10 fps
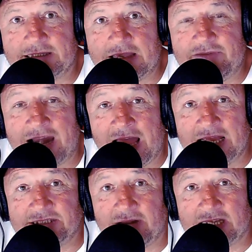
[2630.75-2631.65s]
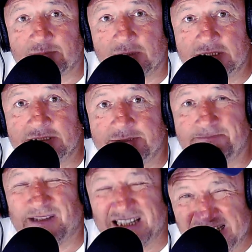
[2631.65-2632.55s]
Give your eyes a rest,
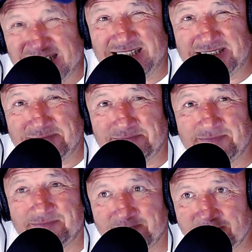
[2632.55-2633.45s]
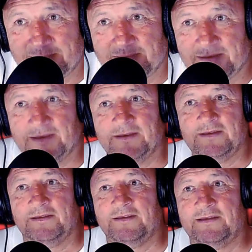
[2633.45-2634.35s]
please. Please. Yeah.
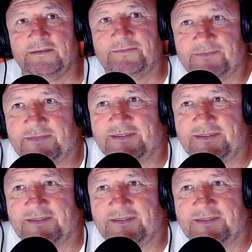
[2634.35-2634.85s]
Yeah.